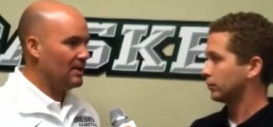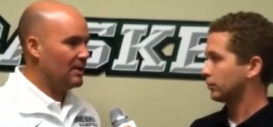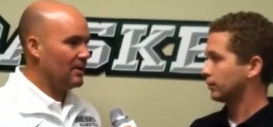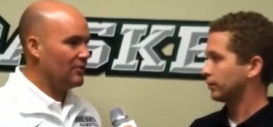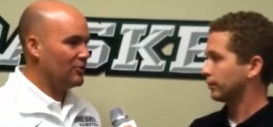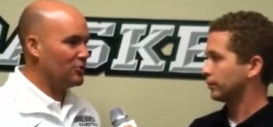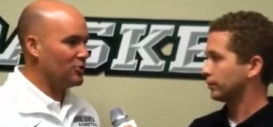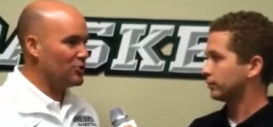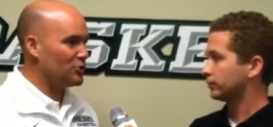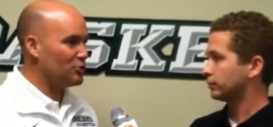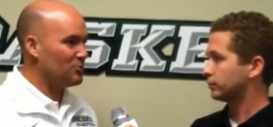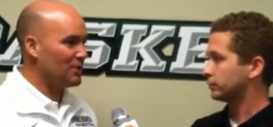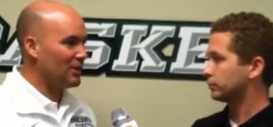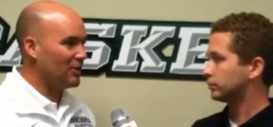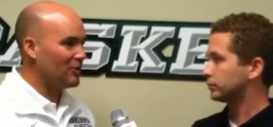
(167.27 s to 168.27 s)
Speaker 1: Uh, there are just
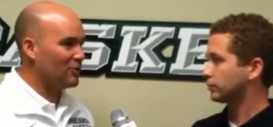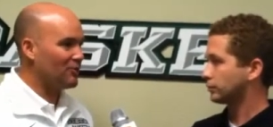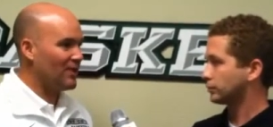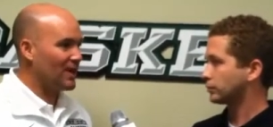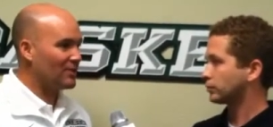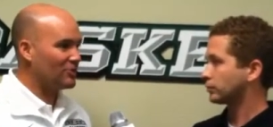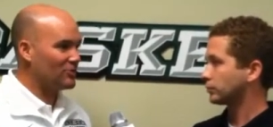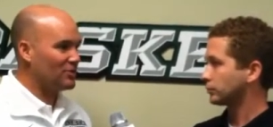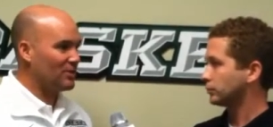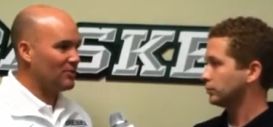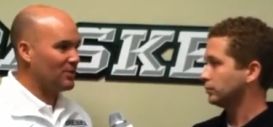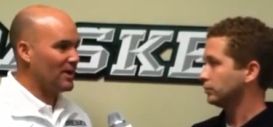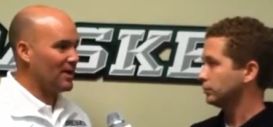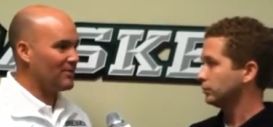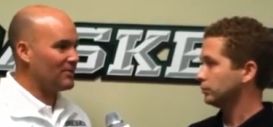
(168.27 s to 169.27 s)
too many other factors
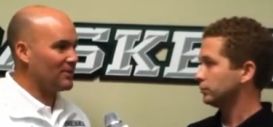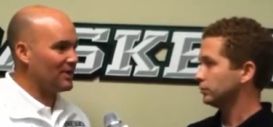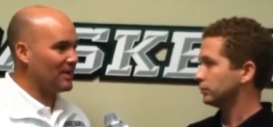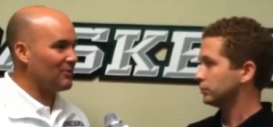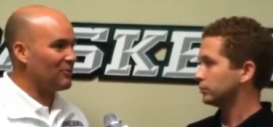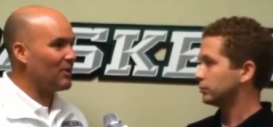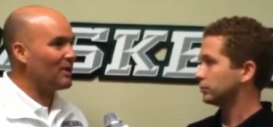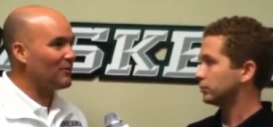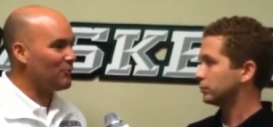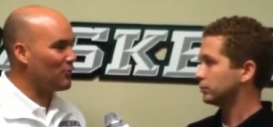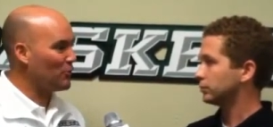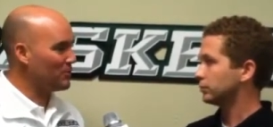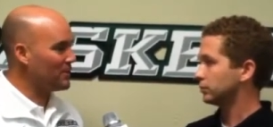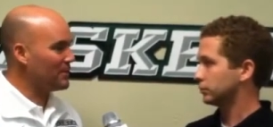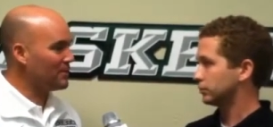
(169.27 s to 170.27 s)
that we have to get ready
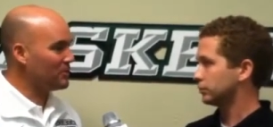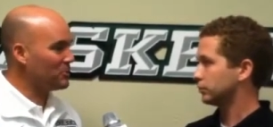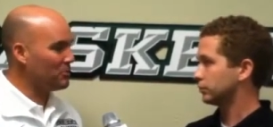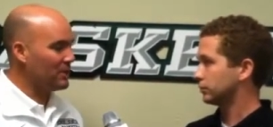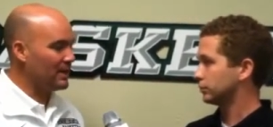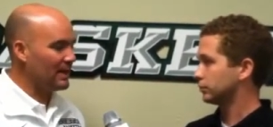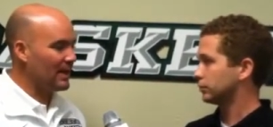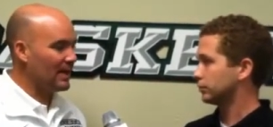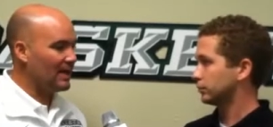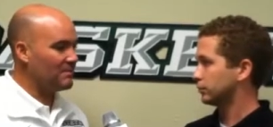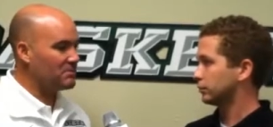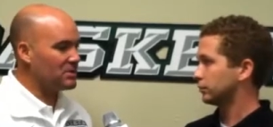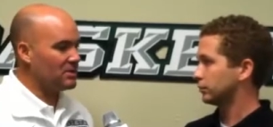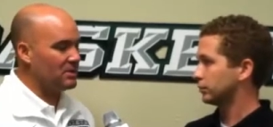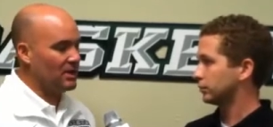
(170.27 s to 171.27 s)
for to be able to play
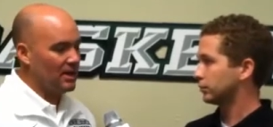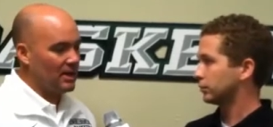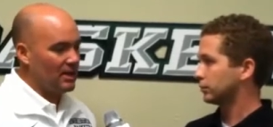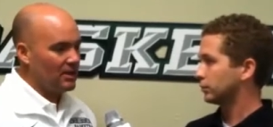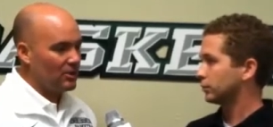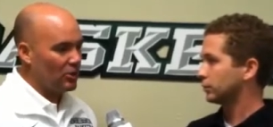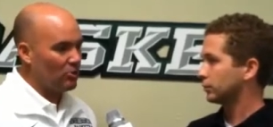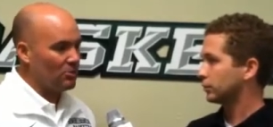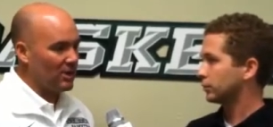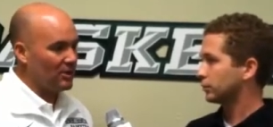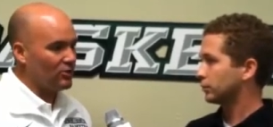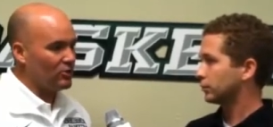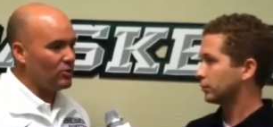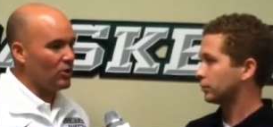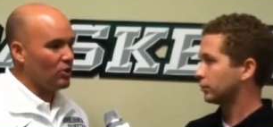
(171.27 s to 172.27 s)
games, and you know. But
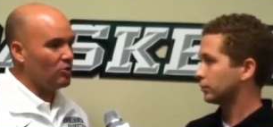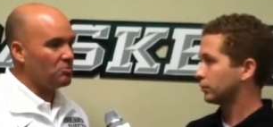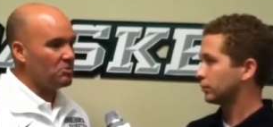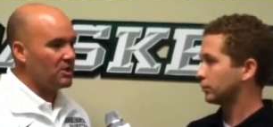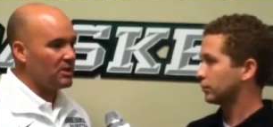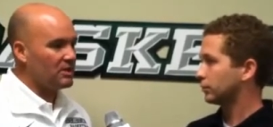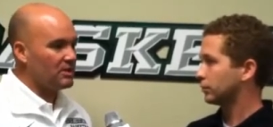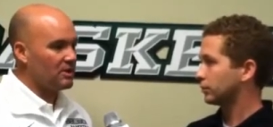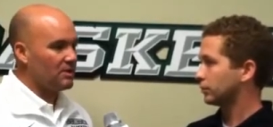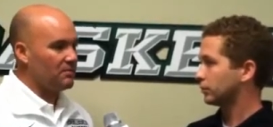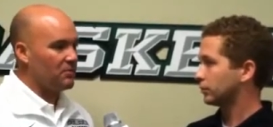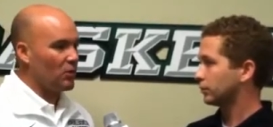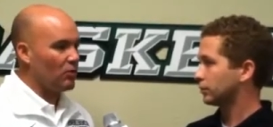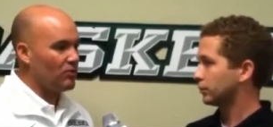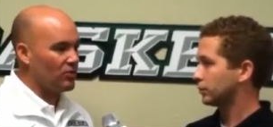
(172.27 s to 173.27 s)
I do hope that
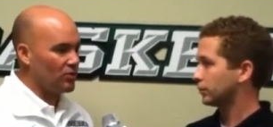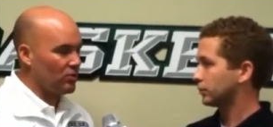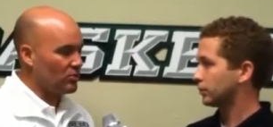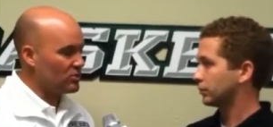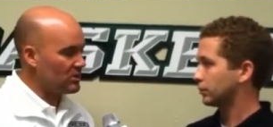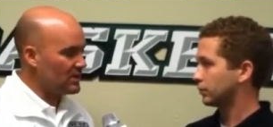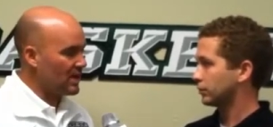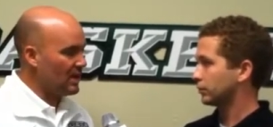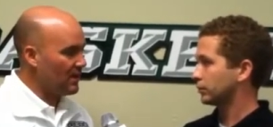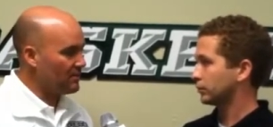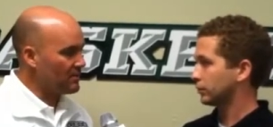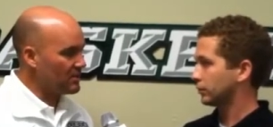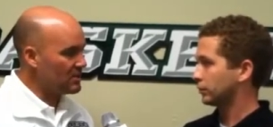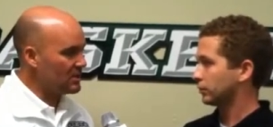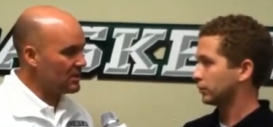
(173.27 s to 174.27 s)
um, over the course of
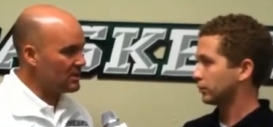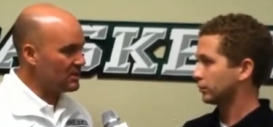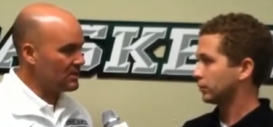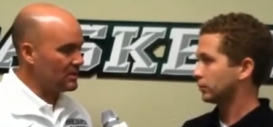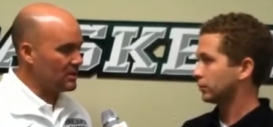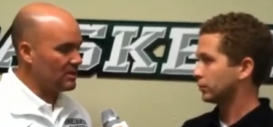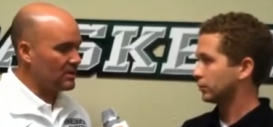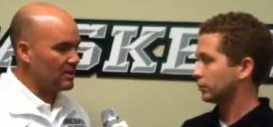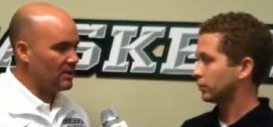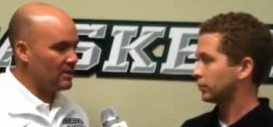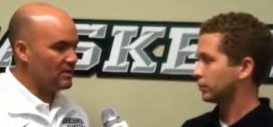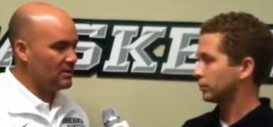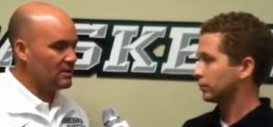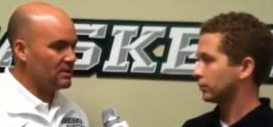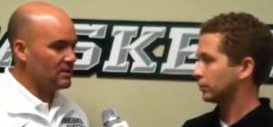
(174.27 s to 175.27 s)
time this season that
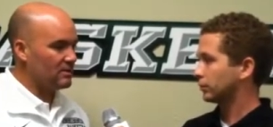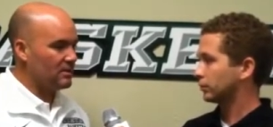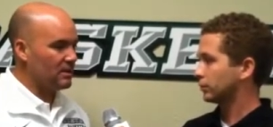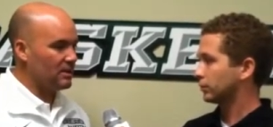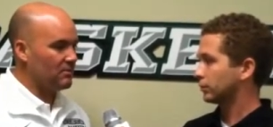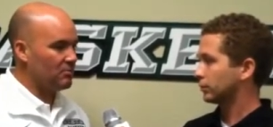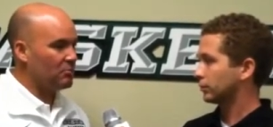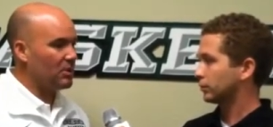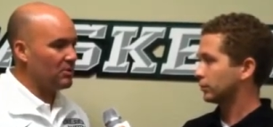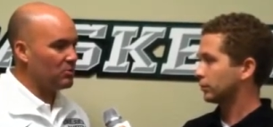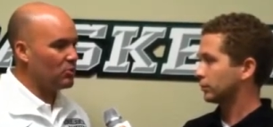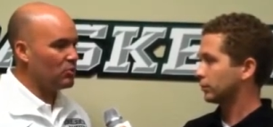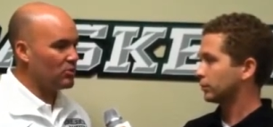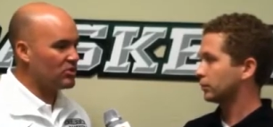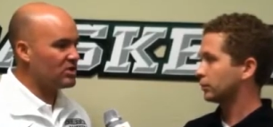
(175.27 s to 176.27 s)
that that
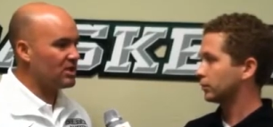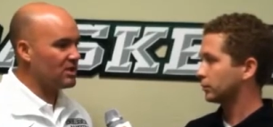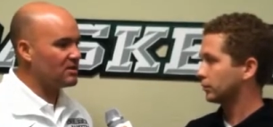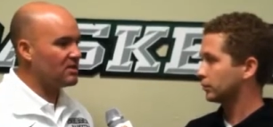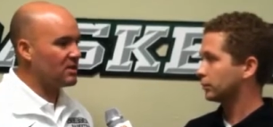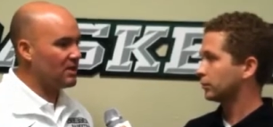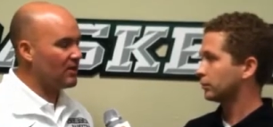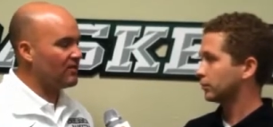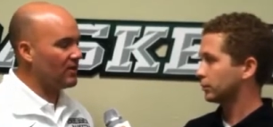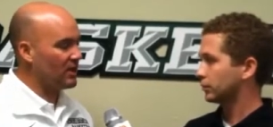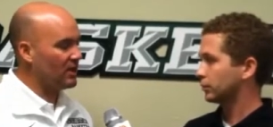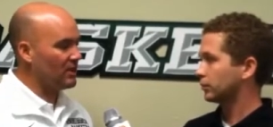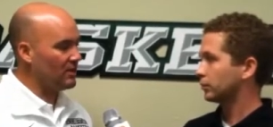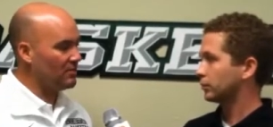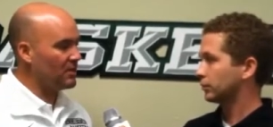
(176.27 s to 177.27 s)
people will see a
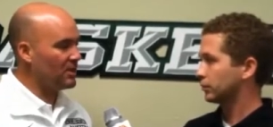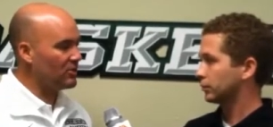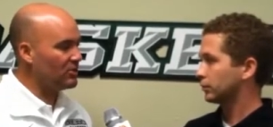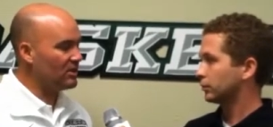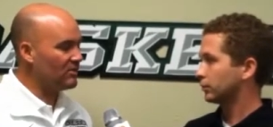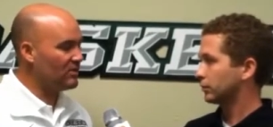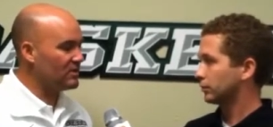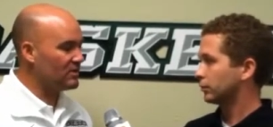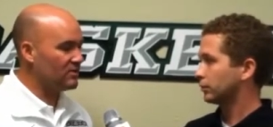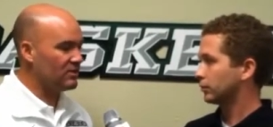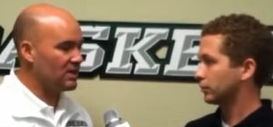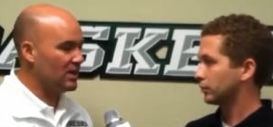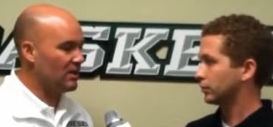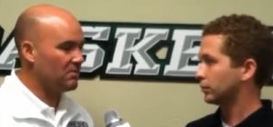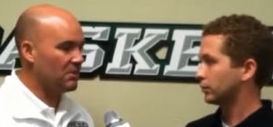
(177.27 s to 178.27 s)
significantly better
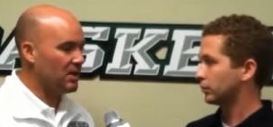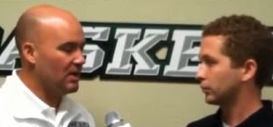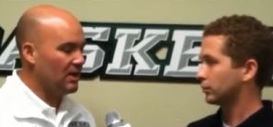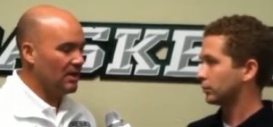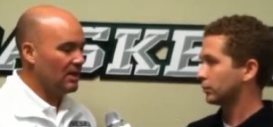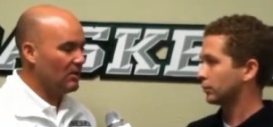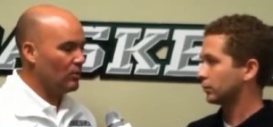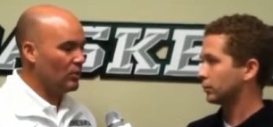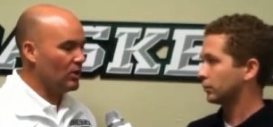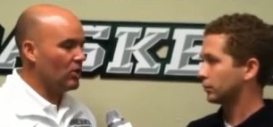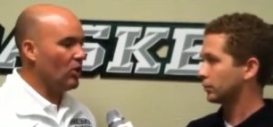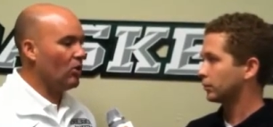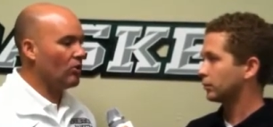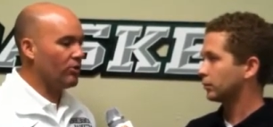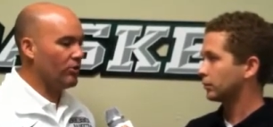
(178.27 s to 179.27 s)
defensive team. And
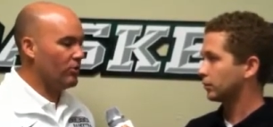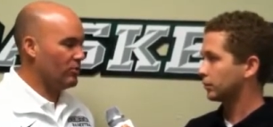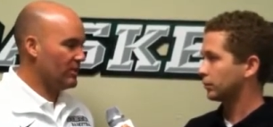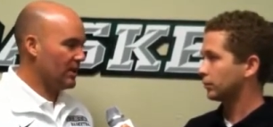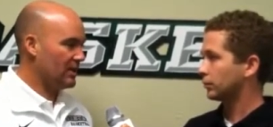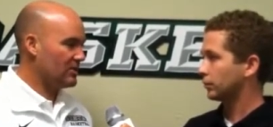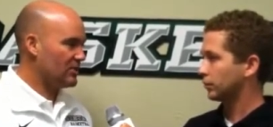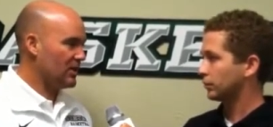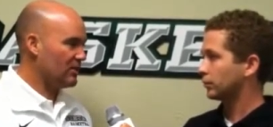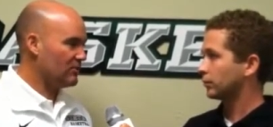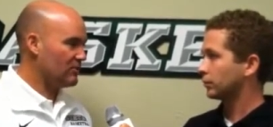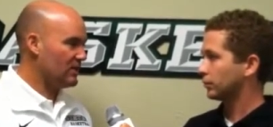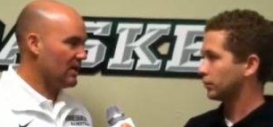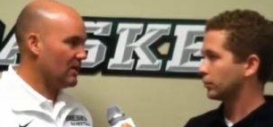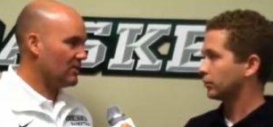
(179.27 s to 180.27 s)
we all know without a
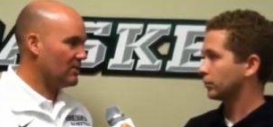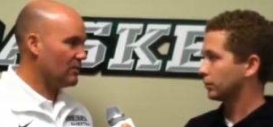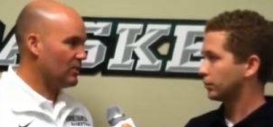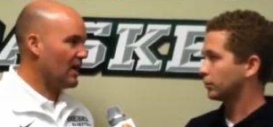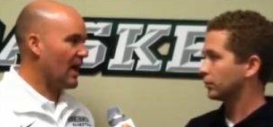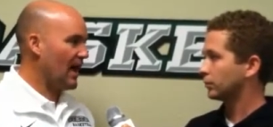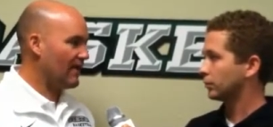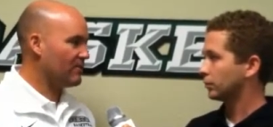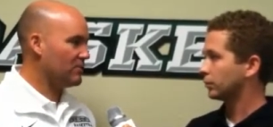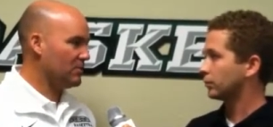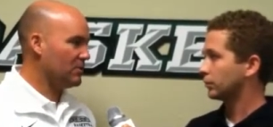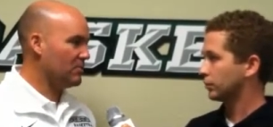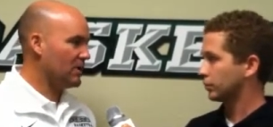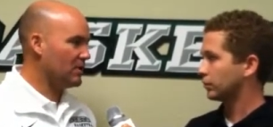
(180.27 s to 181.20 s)
shadow of a doubt that we have to be